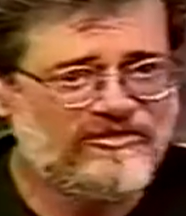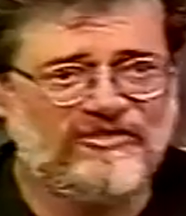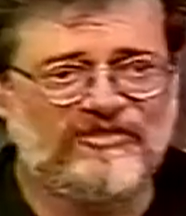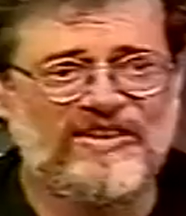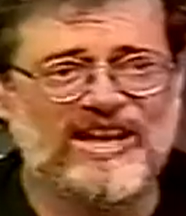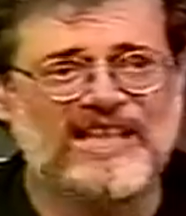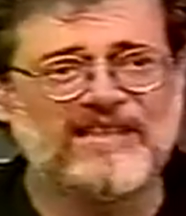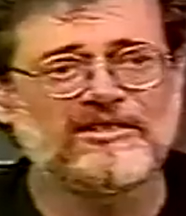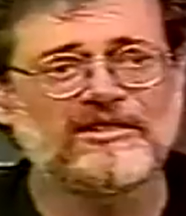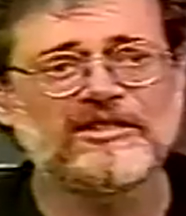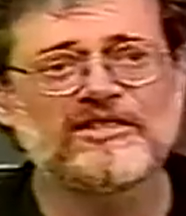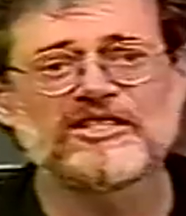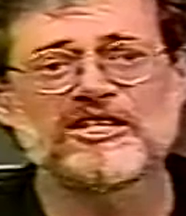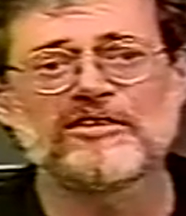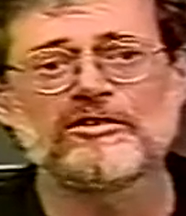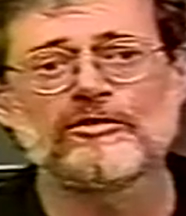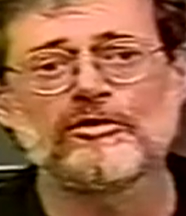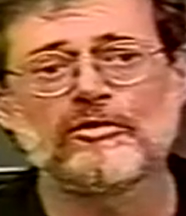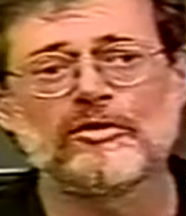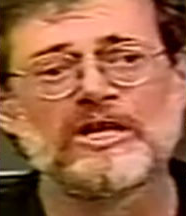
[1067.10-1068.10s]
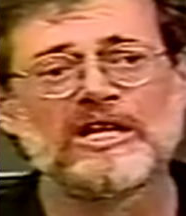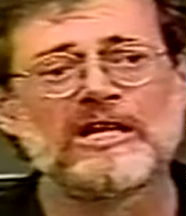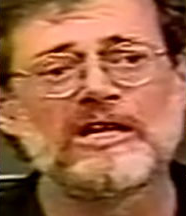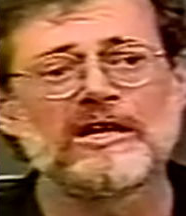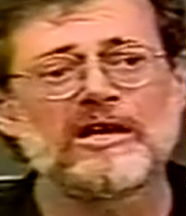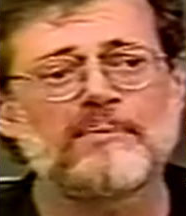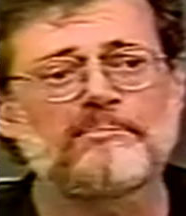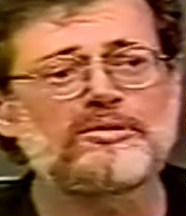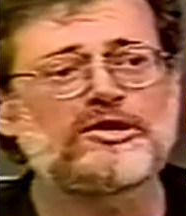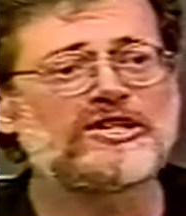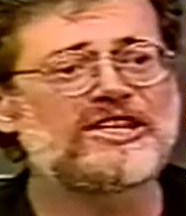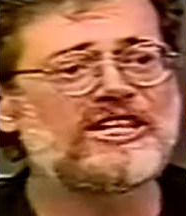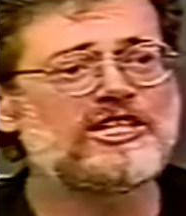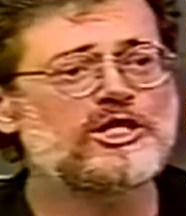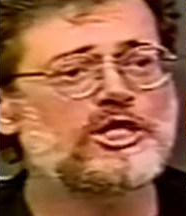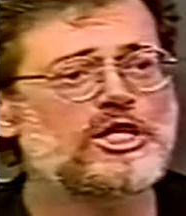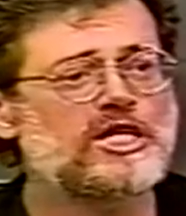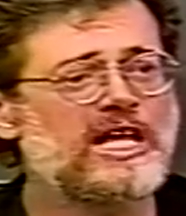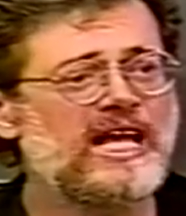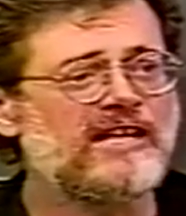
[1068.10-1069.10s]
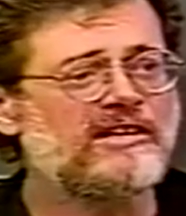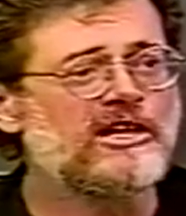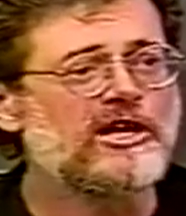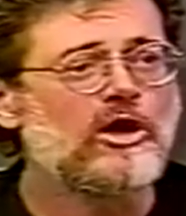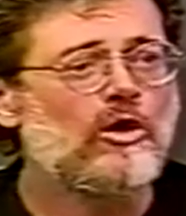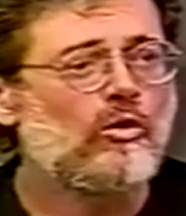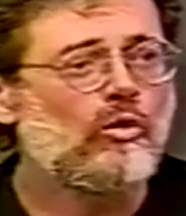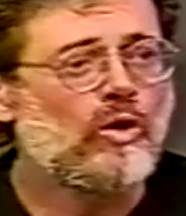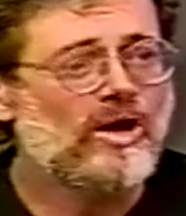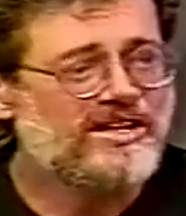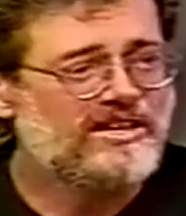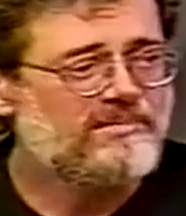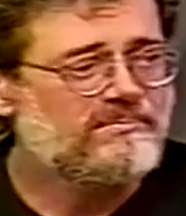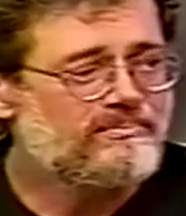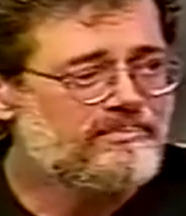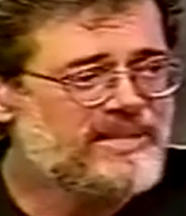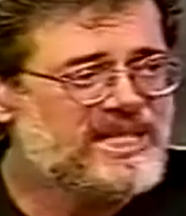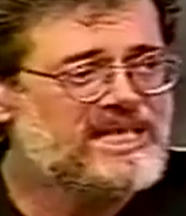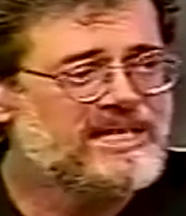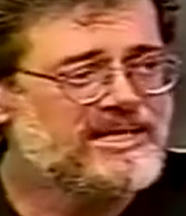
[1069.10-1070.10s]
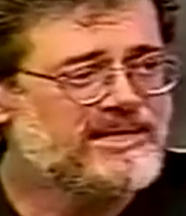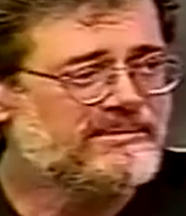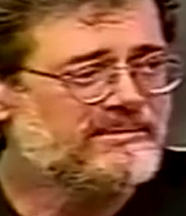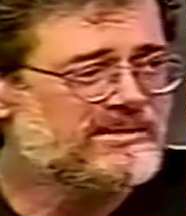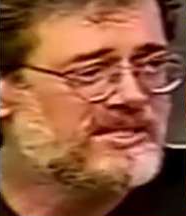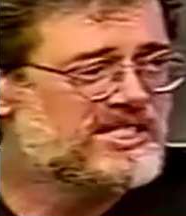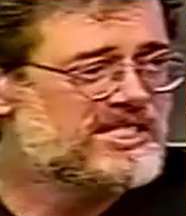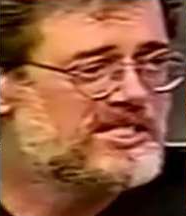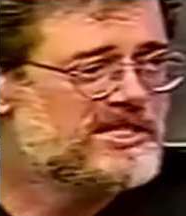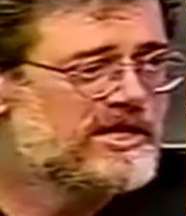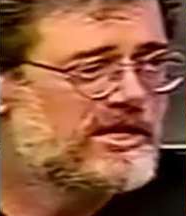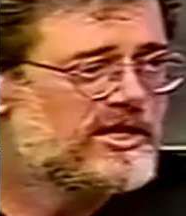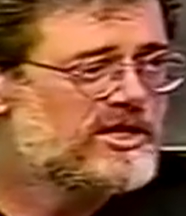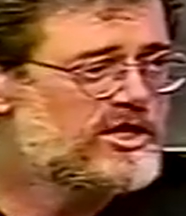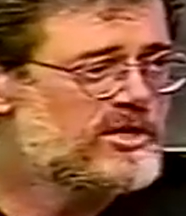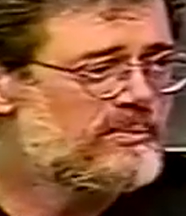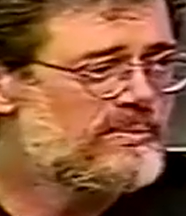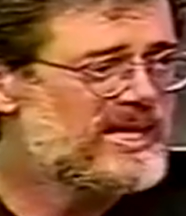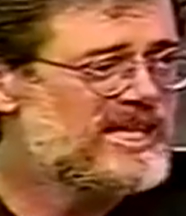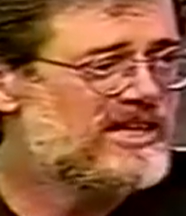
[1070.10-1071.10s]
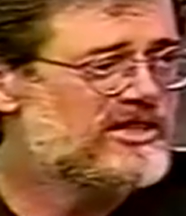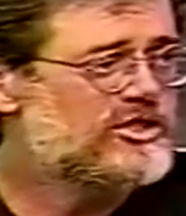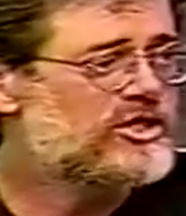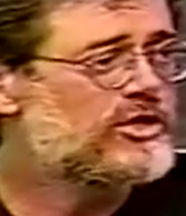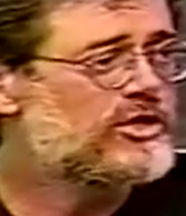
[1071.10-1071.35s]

fail to appreciate what it means to be a